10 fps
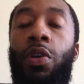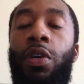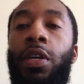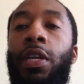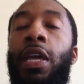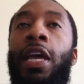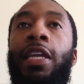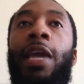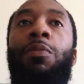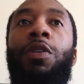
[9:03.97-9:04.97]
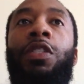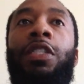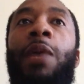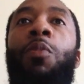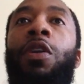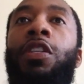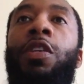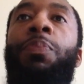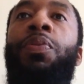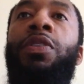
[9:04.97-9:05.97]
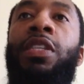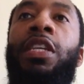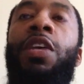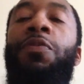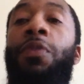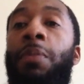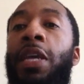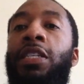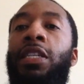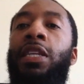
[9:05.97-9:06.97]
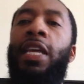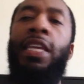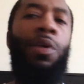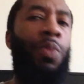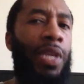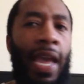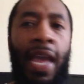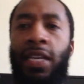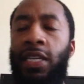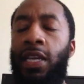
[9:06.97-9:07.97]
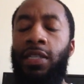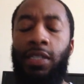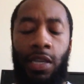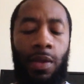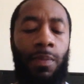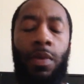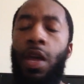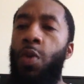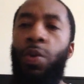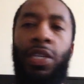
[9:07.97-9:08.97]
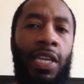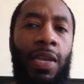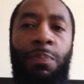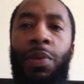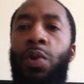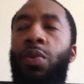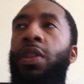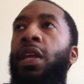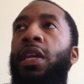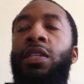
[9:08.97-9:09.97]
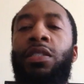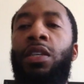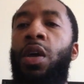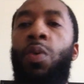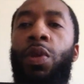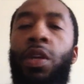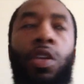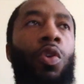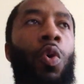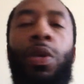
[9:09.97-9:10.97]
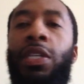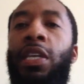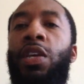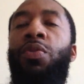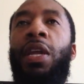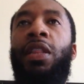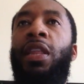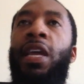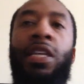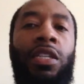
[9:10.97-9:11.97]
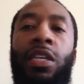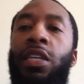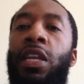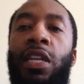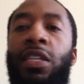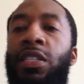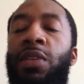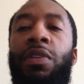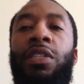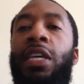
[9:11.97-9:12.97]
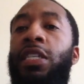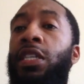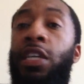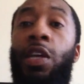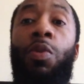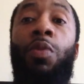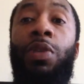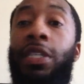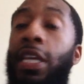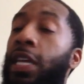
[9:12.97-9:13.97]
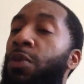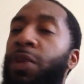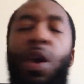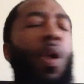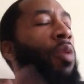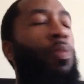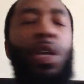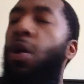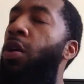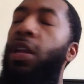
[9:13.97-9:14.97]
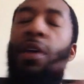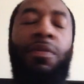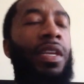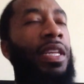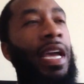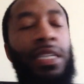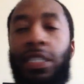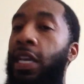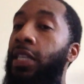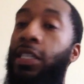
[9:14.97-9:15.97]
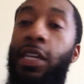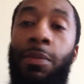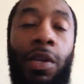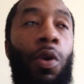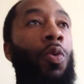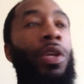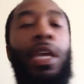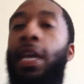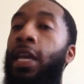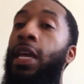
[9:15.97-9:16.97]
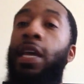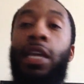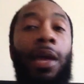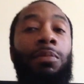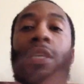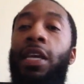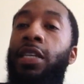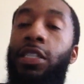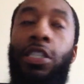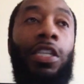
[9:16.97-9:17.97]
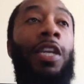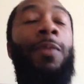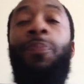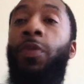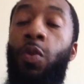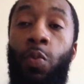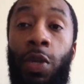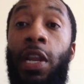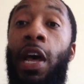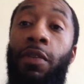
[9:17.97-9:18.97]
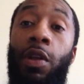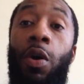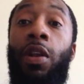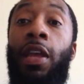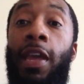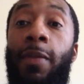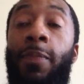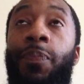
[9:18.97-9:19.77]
good. They wanted to present information that, yeah, we had done something. We did build things. We did great things. Look at the civilization. Look at what we did, and we all loved it. Yes, Kemet. Oh yeah, you know what I'm saying, it's the shit. We loved all that.